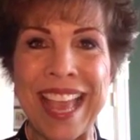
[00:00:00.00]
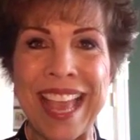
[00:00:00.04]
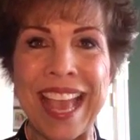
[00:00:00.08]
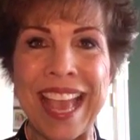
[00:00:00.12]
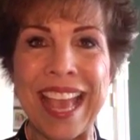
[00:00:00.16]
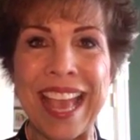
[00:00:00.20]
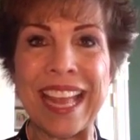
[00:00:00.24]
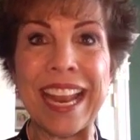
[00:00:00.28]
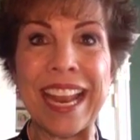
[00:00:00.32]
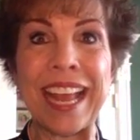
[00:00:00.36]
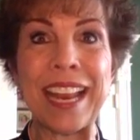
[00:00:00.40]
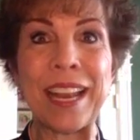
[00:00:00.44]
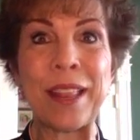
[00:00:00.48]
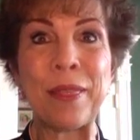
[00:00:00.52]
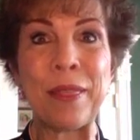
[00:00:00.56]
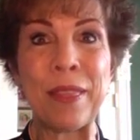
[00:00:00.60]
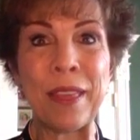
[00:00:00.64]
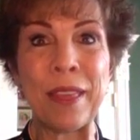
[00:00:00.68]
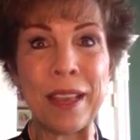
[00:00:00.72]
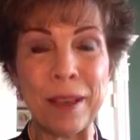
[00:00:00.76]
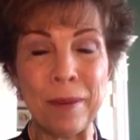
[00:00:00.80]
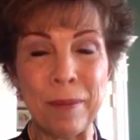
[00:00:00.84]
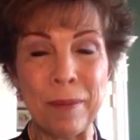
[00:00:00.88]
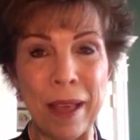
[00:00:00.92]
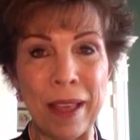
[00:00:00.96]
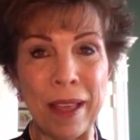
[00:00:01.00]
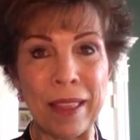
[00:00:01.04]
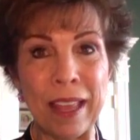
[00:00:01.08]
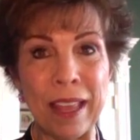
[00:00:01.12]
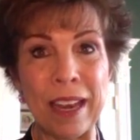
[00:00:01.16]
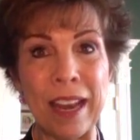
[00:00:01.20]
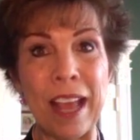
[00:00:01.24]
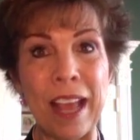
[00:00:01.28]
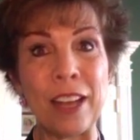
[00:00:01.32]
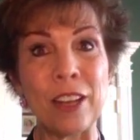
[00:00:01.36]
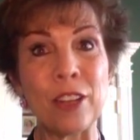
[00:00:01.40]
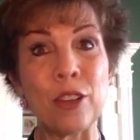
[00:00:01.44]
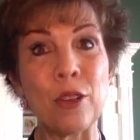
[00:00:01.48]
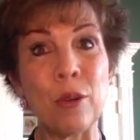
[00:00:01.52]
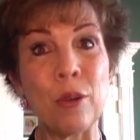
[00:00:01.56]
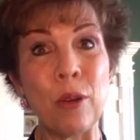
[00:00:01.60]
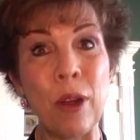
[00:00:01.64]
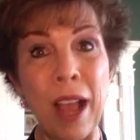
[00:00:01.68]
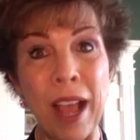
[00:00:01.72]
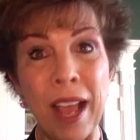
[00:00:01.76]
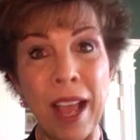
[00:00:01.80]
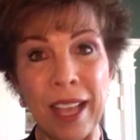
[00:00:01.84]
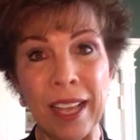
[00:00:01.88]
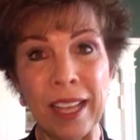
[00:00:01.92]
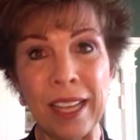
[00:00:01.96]
and I'd think about it, and I'd
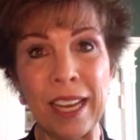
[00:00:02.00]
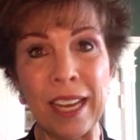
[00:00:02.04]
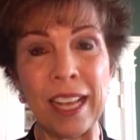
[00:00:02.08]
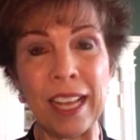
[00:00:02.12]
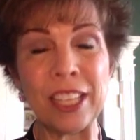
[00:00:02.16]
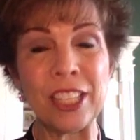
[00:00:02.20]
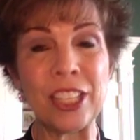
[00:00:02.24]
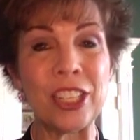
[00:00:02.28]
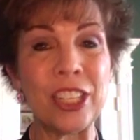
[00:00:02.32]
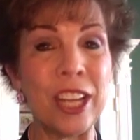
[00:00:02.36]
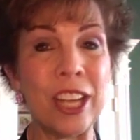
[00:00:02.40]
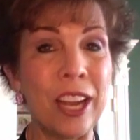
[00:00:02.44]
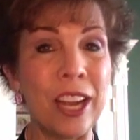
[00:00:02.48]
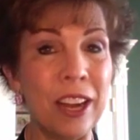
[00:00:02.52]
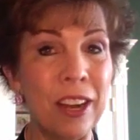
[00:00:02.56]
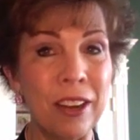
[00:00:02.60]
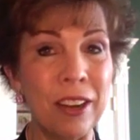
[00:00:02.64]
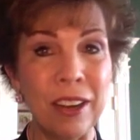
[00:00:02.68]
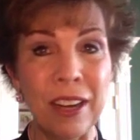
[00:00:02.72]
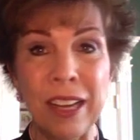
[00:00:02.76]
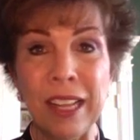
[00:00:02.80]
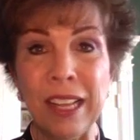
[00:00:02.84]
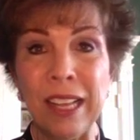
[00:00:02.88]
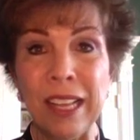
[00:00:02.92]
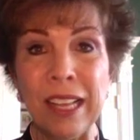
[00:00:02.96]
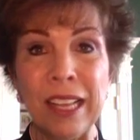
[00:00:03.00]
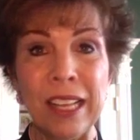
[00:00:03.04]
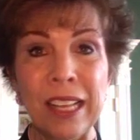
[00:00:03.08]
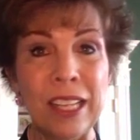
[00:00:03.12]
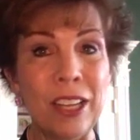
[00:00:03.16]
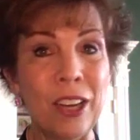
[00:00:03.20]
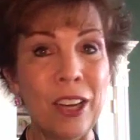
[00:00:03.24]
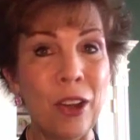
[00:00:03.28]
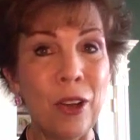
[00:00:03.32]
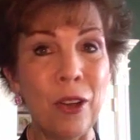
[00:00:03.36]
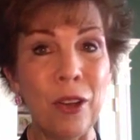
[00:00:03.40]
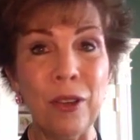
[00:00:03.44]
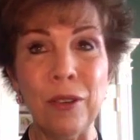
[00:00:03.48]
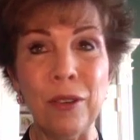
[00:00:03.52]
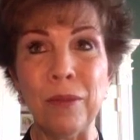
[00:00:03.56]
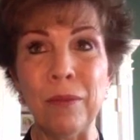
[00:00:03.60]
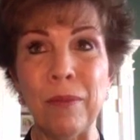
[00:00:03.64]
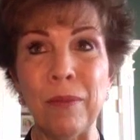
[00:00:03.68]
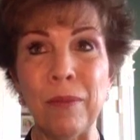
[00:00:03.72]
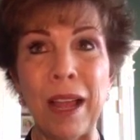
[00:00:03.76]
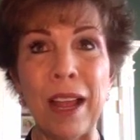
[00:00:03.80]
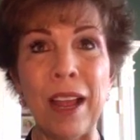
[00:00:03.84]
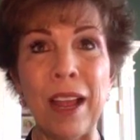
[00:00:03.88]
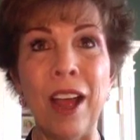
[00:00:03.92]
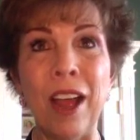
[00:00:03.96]
cry, and I'd share, you know,
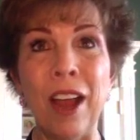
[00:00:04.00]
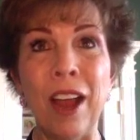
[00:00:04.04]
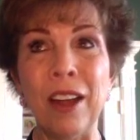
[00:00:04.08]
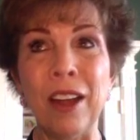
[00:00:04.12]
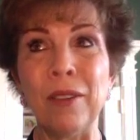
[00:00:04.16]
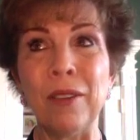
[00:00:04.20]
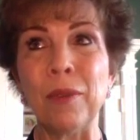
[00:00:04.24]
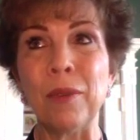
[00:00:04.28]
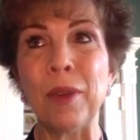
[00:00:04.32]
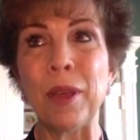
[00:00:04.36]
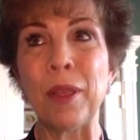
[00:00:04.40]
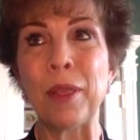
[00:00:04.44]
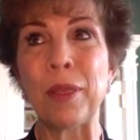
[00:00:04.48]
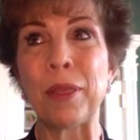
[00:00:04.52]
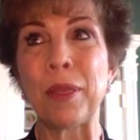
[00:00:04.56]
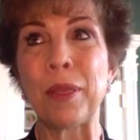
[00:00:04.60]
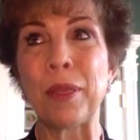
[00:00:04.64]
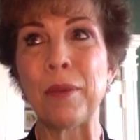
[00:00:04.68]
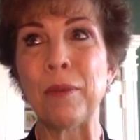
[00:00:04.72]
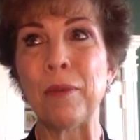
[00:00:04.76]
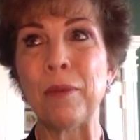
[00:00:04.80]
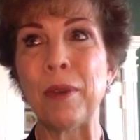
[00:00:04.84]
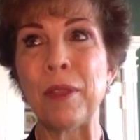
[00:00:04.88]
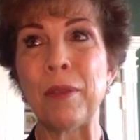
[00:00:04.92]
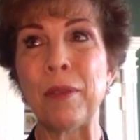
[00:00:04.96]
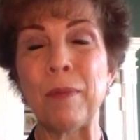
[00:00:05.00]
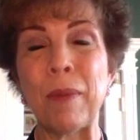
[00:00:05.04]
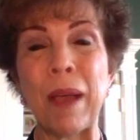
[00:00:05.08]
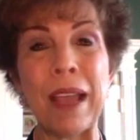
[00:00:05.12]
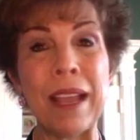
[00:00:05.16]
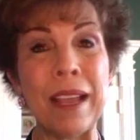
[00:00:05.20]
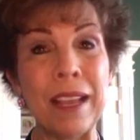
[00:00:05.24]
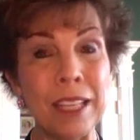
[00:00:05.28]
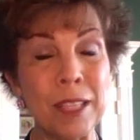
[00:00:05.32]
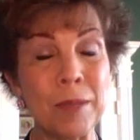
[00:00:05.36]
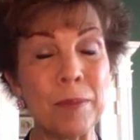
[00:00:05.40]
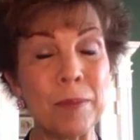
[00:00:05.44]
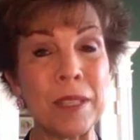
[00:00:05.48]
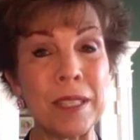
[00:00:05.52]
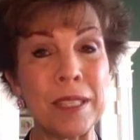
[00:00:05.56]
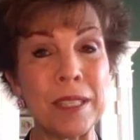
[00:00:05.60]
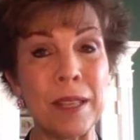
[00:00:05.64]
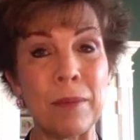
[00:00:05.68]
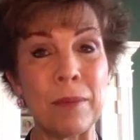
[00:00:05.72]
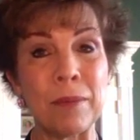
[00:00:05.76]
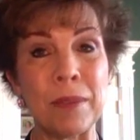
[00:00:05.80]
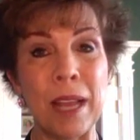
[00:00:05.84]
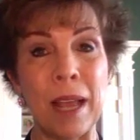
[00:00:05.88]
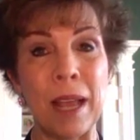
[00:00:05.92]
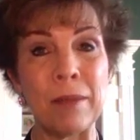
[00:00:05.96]
my heart with my husband
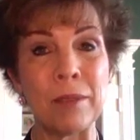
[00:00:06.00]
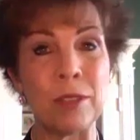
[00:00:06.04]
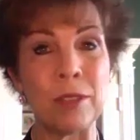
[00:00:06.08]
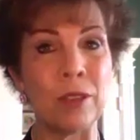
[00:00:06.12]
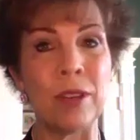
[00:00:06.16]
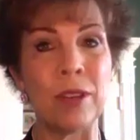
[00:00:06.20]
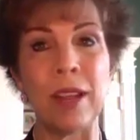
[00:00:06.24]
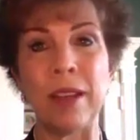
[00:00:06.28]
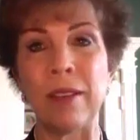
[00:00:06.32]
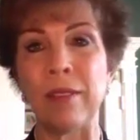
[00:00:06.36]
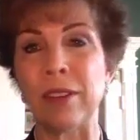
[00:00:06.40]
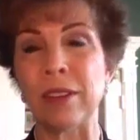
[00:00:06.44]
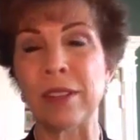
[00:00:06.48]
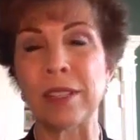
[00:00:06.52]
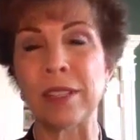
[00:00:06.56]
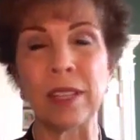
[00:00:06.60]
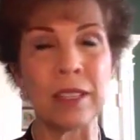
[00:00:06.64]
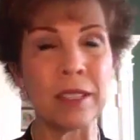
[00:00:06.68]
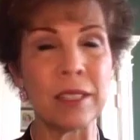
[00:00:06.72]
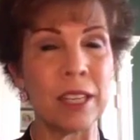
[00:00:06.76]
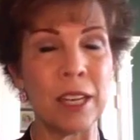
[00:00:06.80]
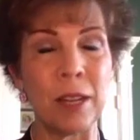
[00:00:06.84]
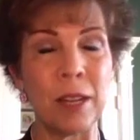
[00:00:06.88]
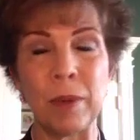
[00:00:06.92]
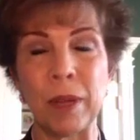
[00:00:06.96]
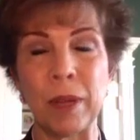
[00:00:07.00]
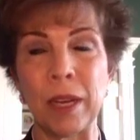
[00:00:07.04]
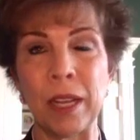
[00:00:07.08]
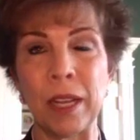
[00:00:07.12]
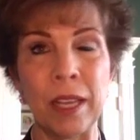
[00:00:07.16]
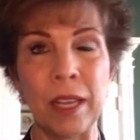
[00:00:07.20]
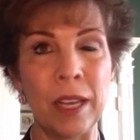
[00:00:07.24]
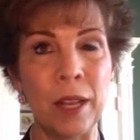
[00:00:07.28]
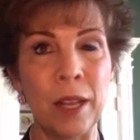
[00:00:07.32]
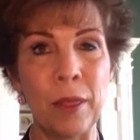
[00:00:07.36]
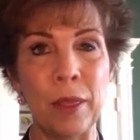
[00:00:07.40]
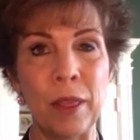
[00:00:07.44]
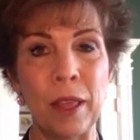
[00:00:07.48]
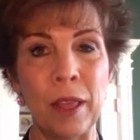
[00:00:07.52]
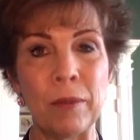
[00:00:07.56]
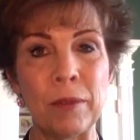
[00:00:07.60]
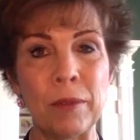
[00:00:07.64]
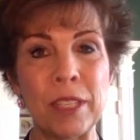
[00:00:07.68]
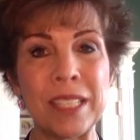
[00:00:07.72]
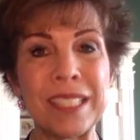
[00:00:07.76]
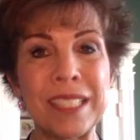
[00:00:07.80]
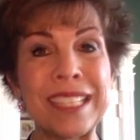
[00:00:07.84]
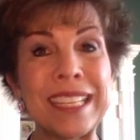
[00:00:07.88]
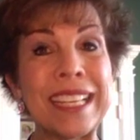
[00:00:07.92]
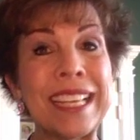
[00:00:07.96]
sometimes, who never tells anybody anything,
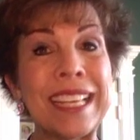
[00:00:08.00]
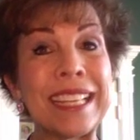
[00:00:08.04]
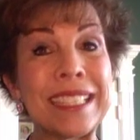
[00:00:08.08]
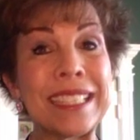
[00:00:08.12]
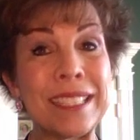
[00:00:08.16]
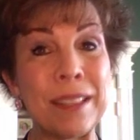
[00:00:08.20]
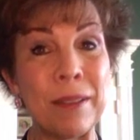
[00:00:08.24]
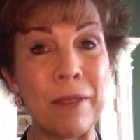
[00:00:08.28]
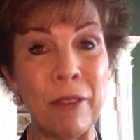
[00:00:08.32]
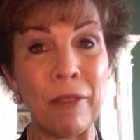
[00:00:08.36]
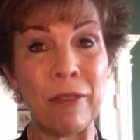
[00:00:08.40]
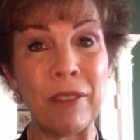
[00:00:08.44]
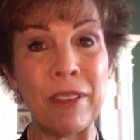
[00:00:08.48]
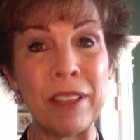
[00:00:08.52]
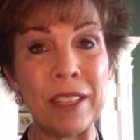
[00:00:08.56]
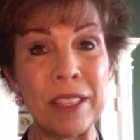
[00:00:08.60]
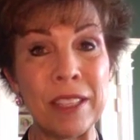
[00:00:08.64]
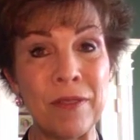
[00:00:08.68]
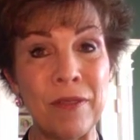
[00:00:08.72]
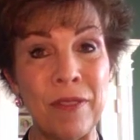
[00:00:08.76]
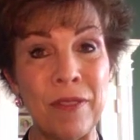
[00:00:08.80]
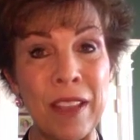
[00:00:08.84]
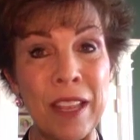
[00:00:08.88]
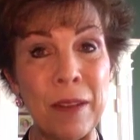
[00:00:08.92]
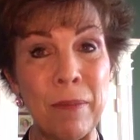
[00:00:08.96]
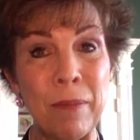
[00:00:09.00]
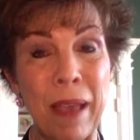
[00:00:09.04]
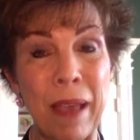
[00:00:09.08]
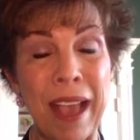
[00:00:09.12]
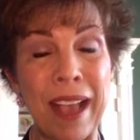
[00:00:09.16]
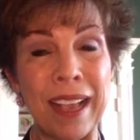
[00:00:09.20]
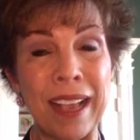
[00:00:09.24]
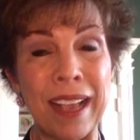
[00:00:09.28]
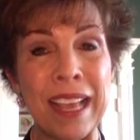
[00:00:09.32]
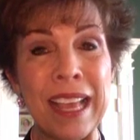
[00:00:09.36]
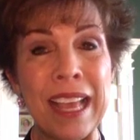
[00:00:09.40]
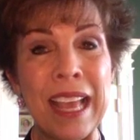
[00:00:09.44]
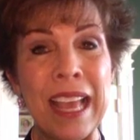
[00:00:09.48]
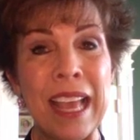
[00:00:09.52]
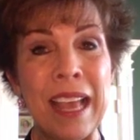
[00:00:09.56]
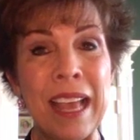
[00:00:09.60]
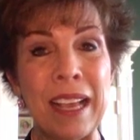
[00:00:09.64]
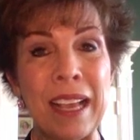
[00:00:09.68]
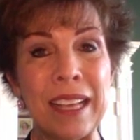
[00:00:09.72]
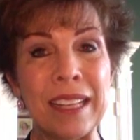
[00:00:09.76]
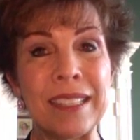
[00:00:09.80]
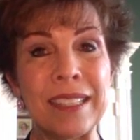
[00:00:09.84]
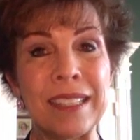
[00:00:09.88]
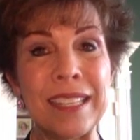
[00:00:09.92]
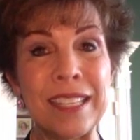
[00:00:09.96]
just to get some of his feedback,
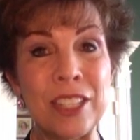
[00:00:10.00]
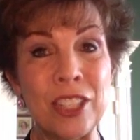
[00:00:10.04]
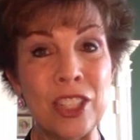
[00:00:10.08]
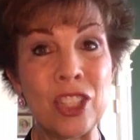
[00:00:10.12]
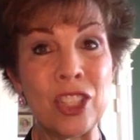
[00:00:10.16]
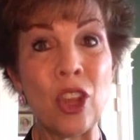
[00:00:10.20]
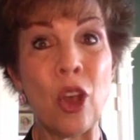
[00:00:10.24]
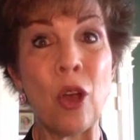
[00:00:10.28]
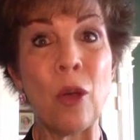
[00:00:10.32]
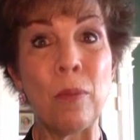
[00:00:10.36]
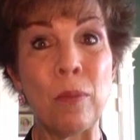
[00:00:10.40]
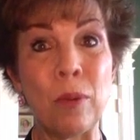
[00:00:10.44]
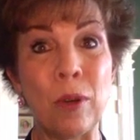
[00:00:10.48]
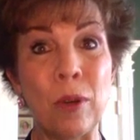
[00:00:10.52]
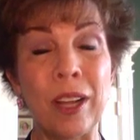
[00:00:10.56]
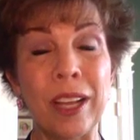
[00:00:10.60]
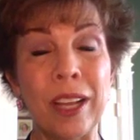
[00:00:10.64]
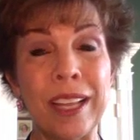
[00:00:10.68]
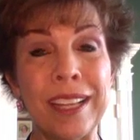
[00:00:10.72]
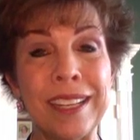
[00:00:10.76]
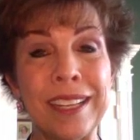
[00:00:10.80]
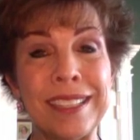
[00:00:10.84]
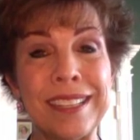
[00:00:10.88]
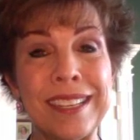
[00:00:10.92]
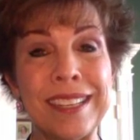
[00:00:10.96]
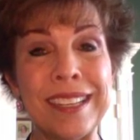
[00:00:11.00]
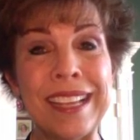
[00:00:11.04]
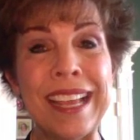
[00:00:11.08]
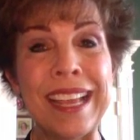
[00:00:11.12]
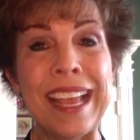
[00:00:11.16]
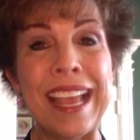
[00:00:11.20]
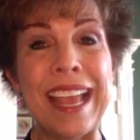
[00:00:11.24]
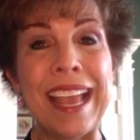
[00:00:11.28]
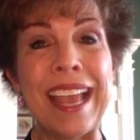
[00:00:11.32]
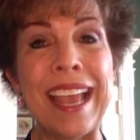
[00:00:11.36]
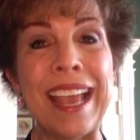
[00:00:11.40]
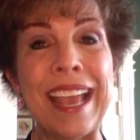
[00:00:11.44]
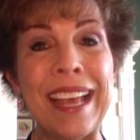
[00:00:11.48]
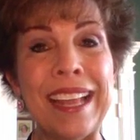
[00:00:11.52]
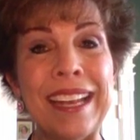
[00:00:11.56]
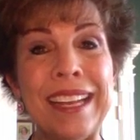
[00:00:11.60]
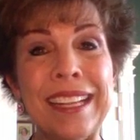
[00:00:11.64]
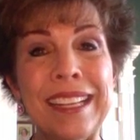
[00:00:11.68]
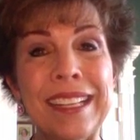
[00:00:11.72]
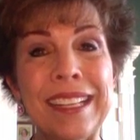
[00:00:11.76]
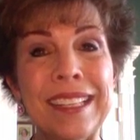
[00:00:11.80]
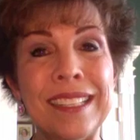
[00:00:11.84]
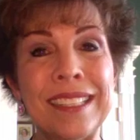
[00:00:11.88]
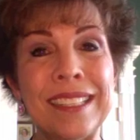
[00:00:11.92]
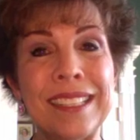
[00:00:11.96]
because he's so brilliant. And
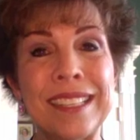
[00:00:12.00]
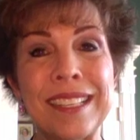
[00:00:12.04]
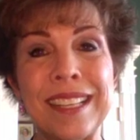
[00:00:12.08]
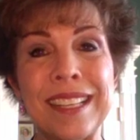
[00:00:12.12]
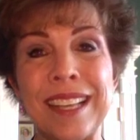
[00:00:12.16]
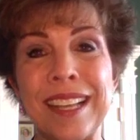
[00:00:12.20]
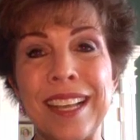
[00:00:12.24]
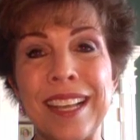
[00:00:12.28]
he's,